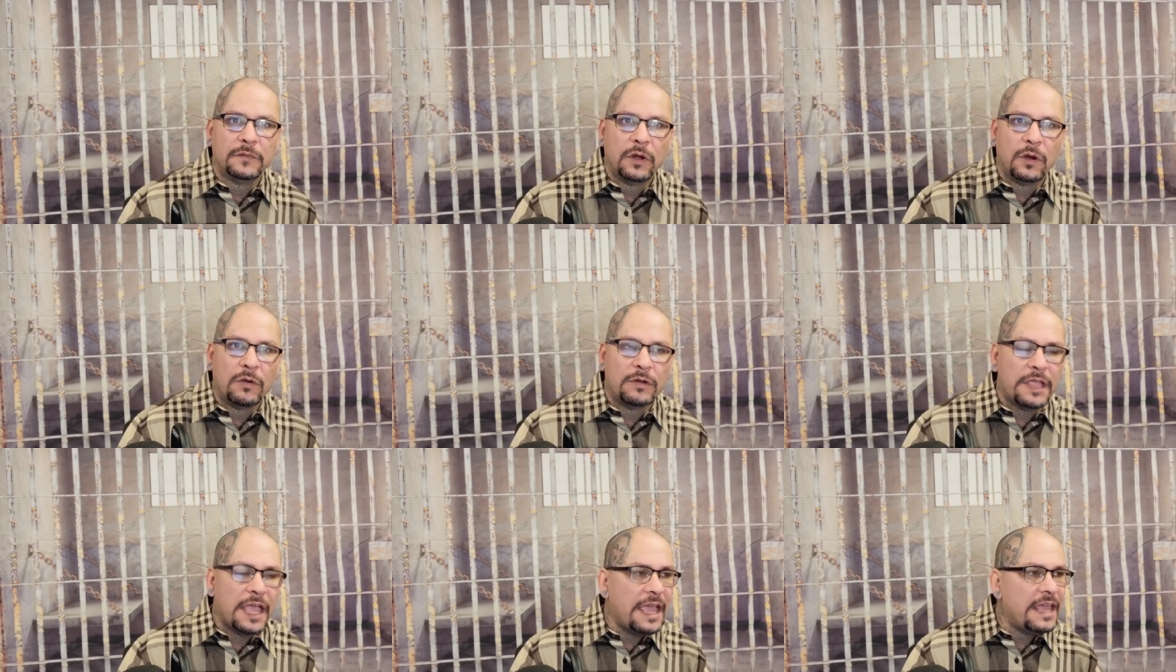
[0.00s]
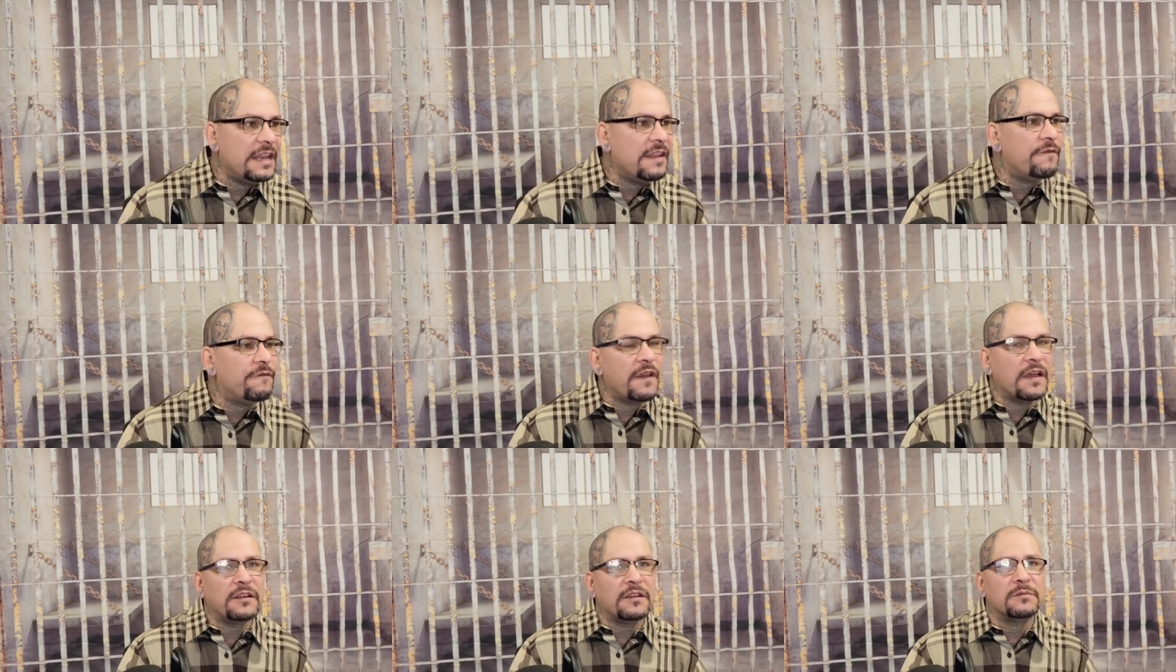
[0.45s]
Okay, and he
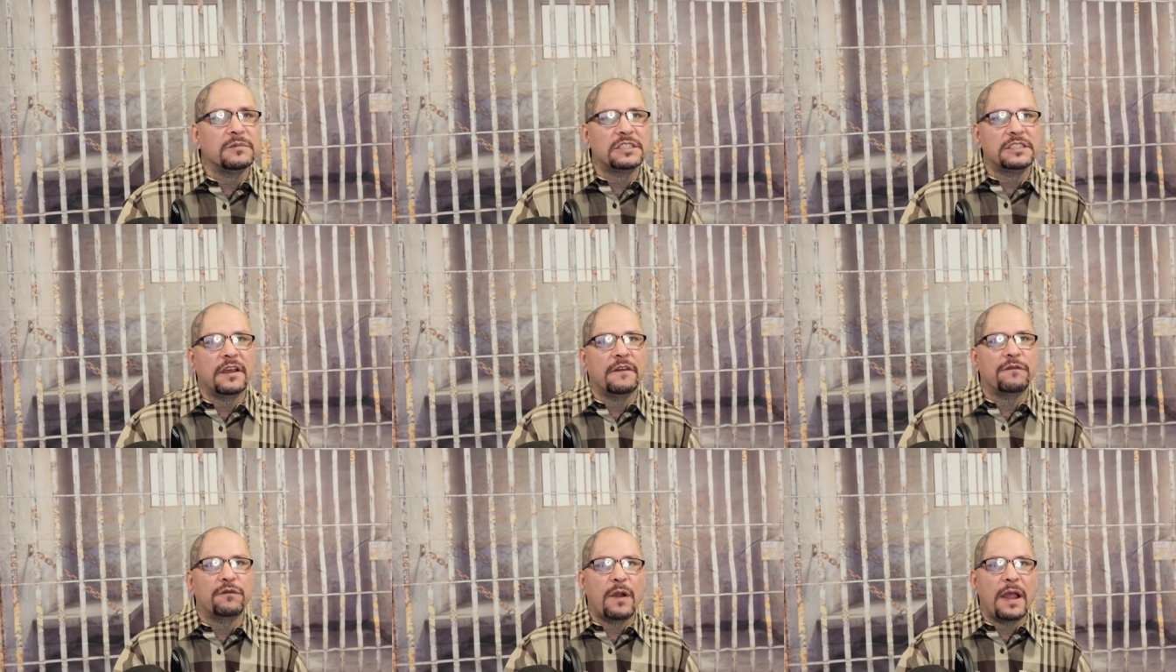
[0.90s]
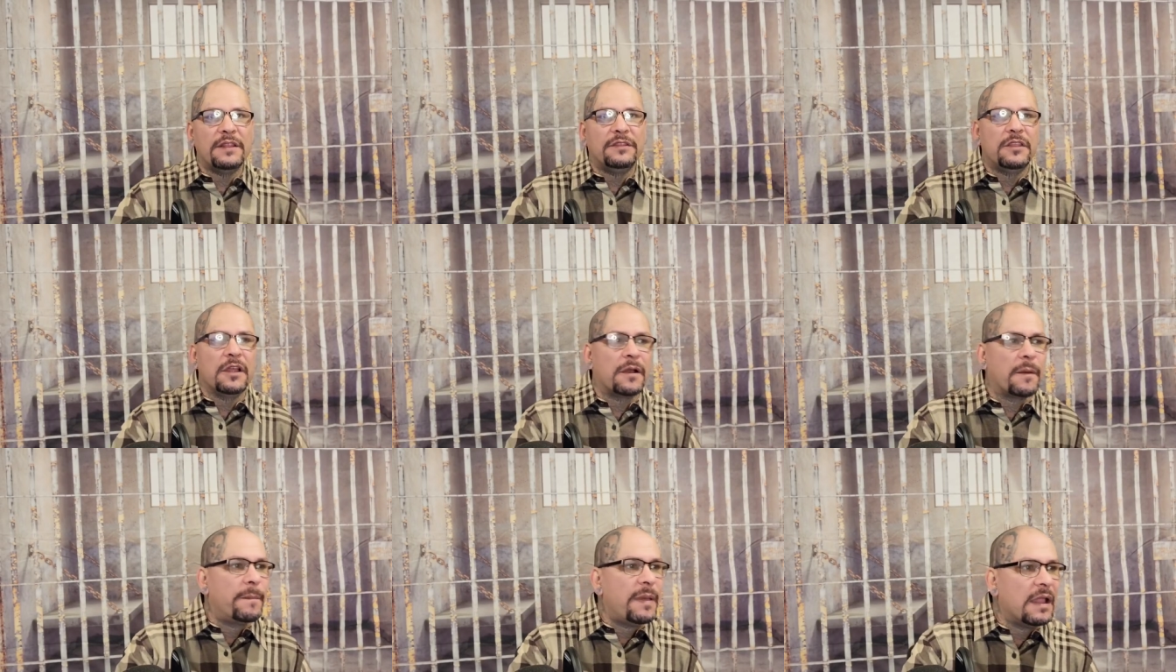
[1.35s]
found himself right
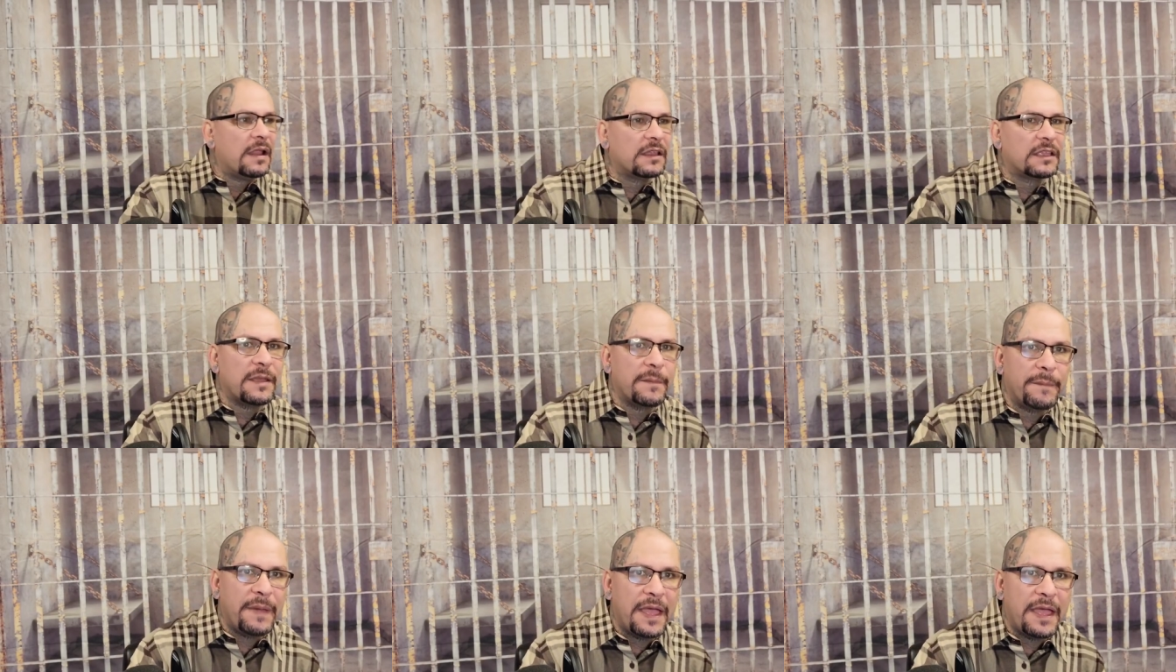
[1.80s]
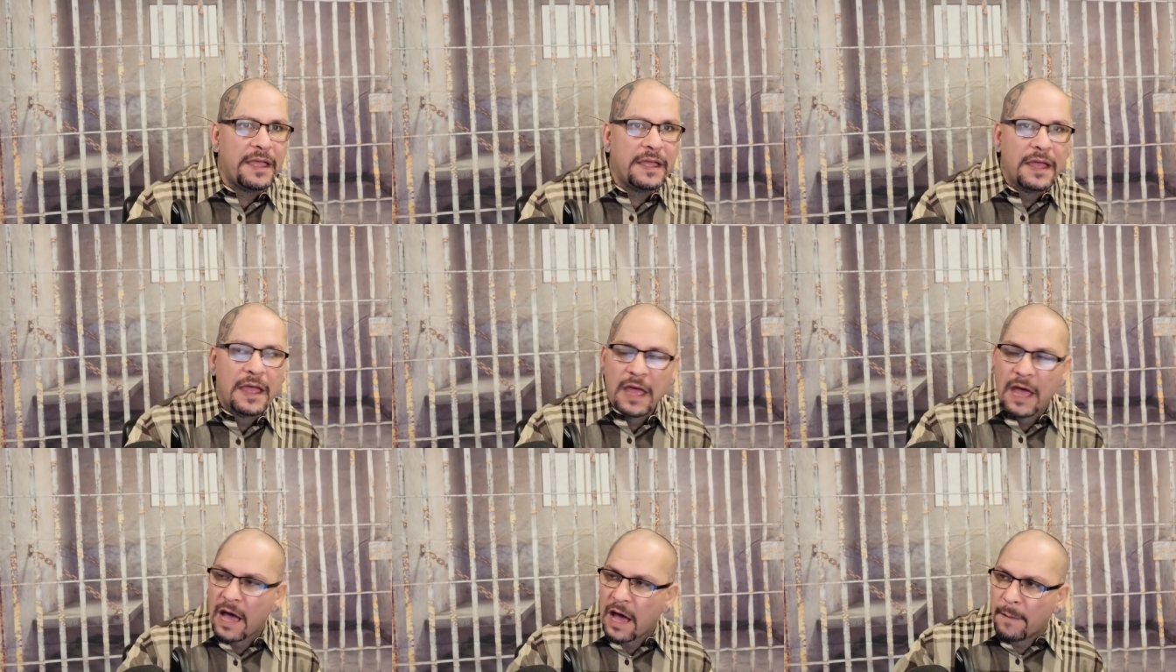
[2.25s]
there in Pelican Bay
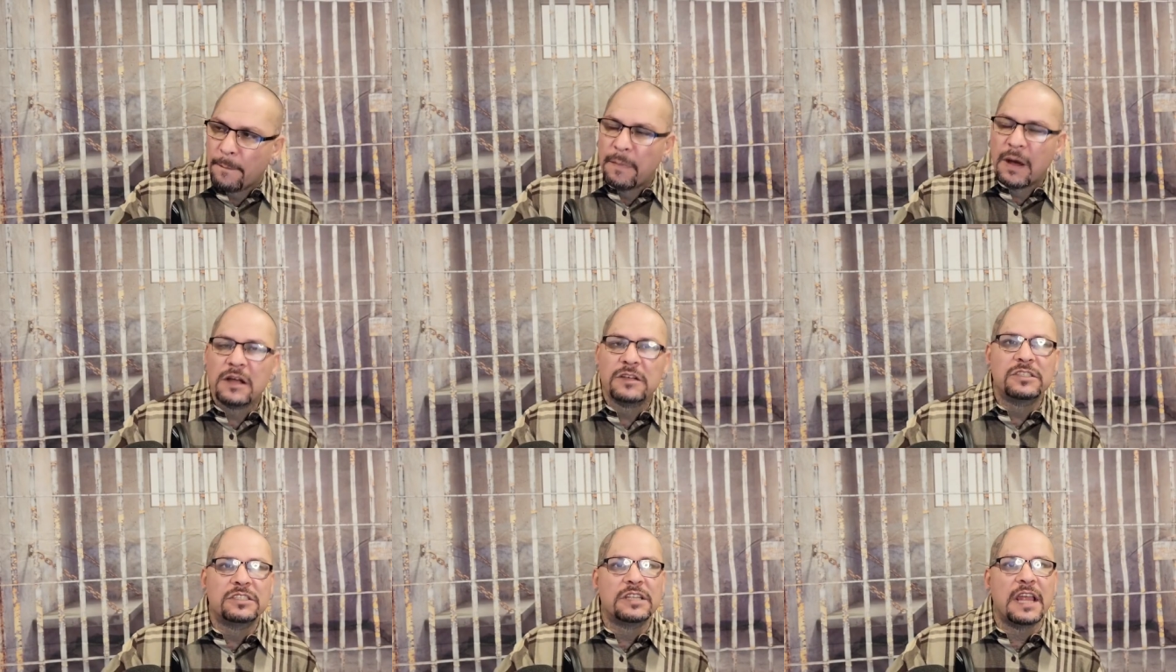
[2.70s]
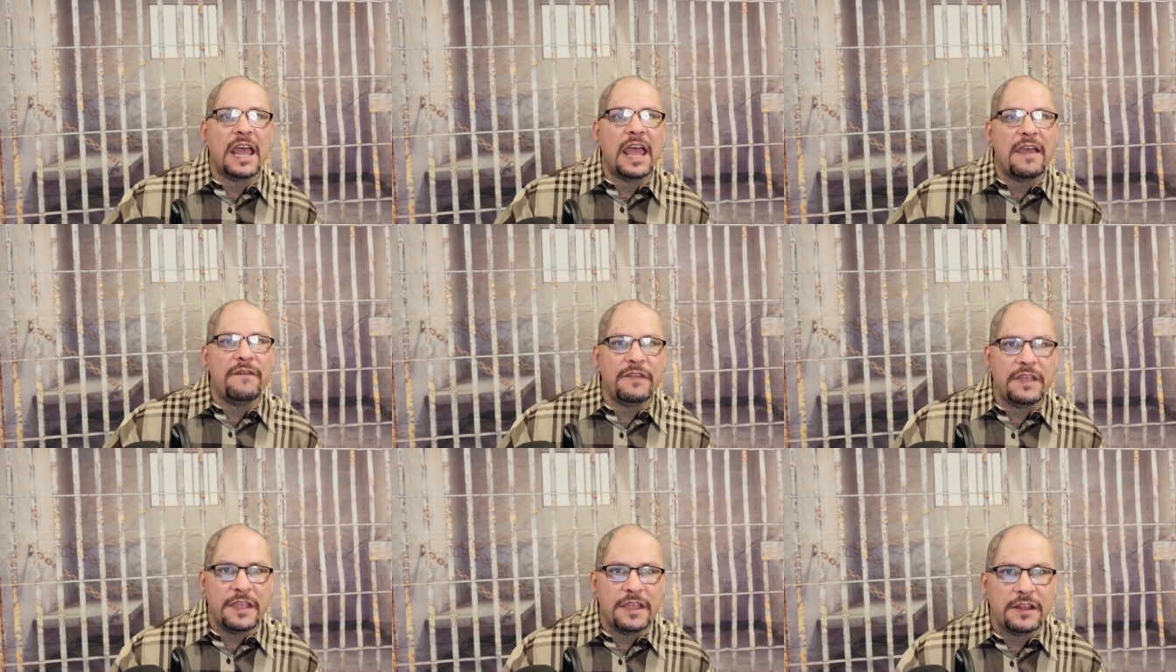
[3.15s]
amongst the
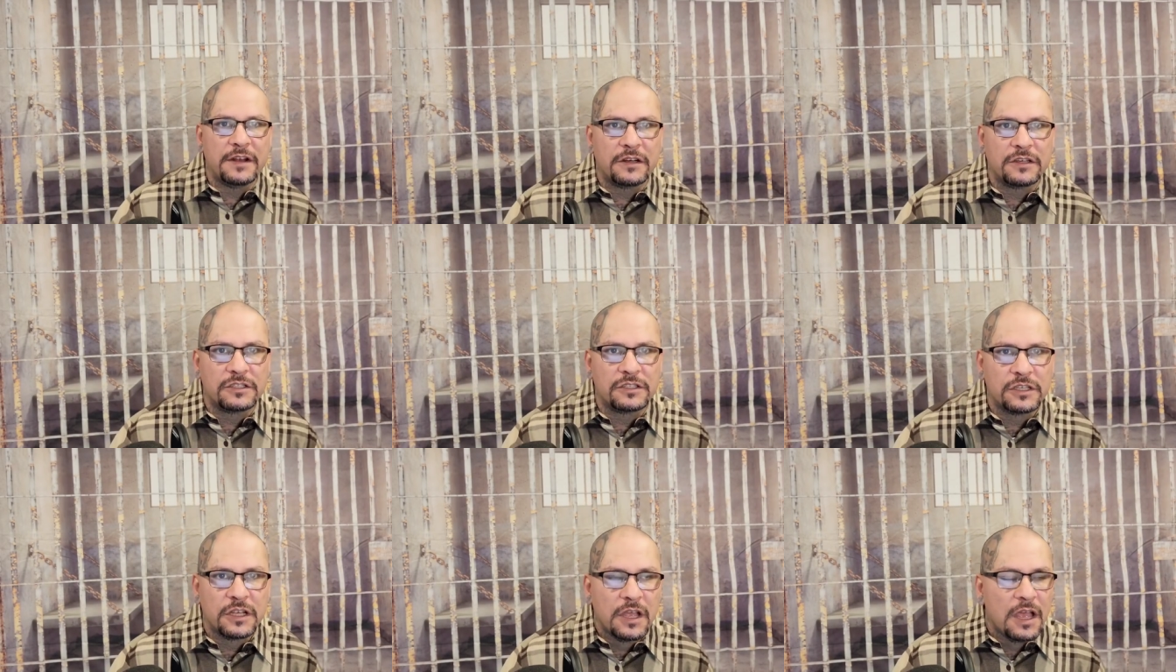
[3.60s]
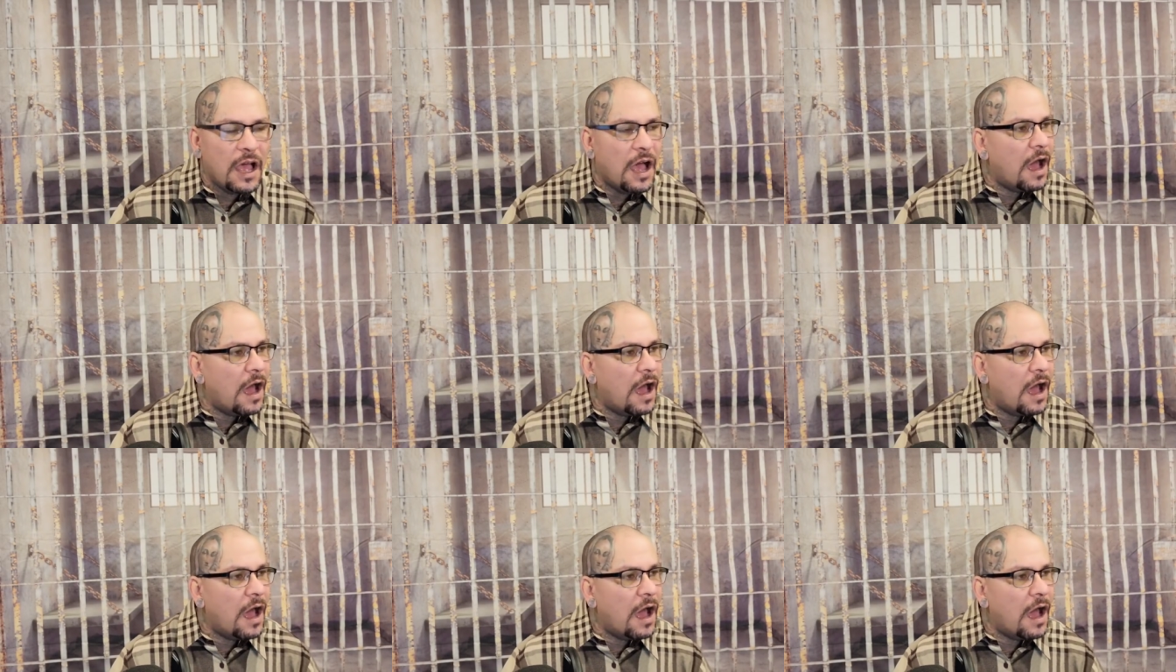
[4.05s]
heavy hitters,